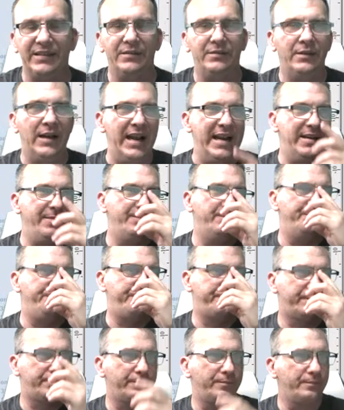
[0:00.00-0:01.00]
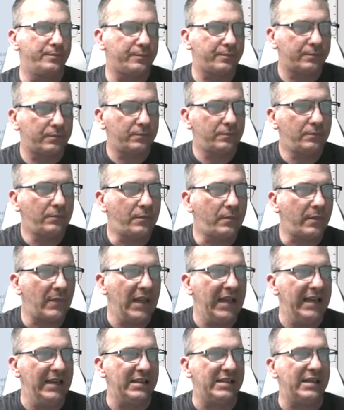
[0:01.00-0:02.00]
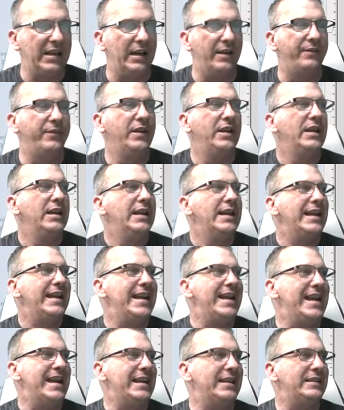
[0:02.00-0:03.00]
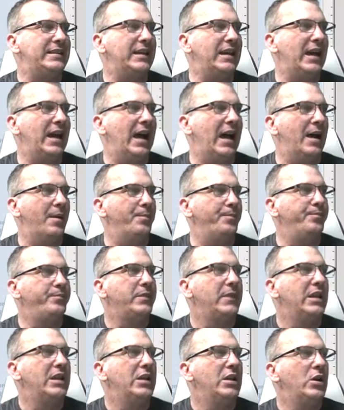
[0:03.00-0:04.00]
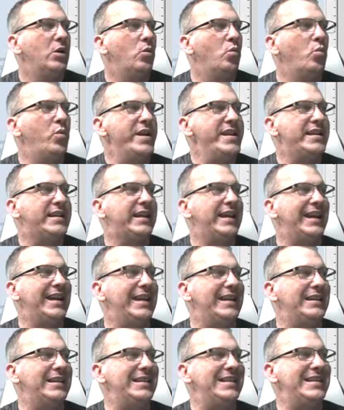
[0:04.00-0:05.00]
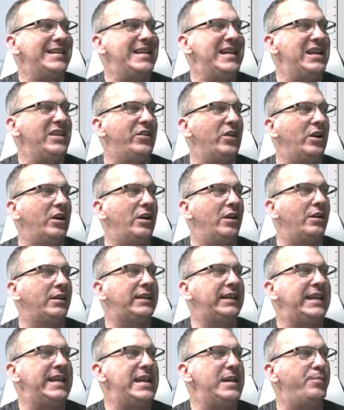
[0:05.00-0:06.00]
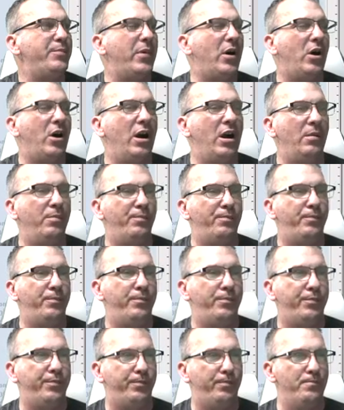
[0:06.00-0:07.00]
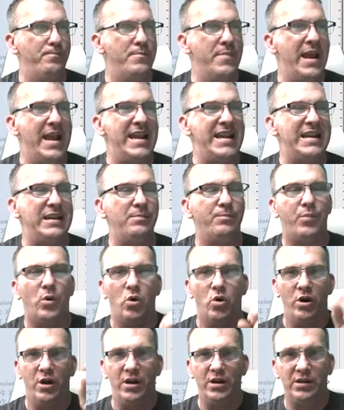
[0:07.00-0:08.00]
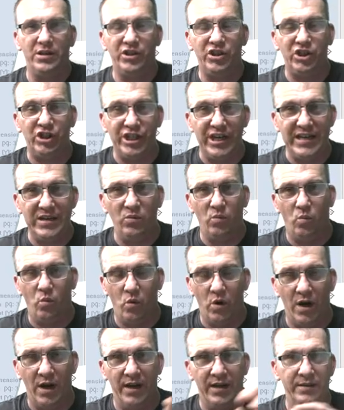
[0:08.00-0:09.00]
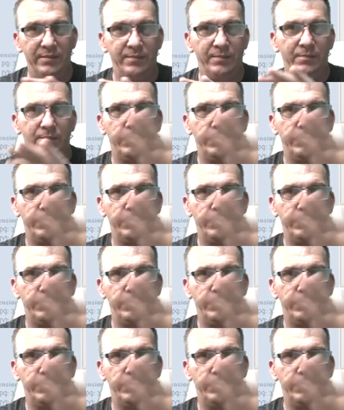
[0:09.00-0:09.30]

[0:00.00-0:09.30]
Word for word: right? And stuff. And we can either keep our main board, sheet one,